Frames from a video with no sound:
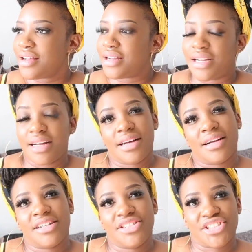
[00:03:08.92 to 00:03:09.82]

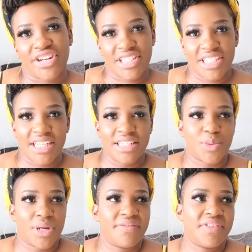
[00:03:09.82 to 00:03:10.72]
uh, jerk chicken's
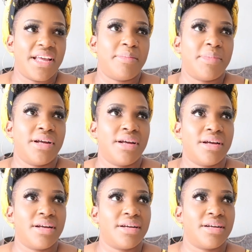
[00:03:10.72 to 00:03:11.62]
one of them.
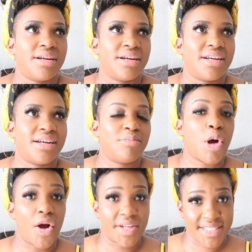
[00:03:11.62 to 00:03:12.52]
Um,
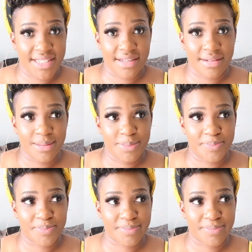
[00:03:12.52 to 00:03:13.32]
oxtail.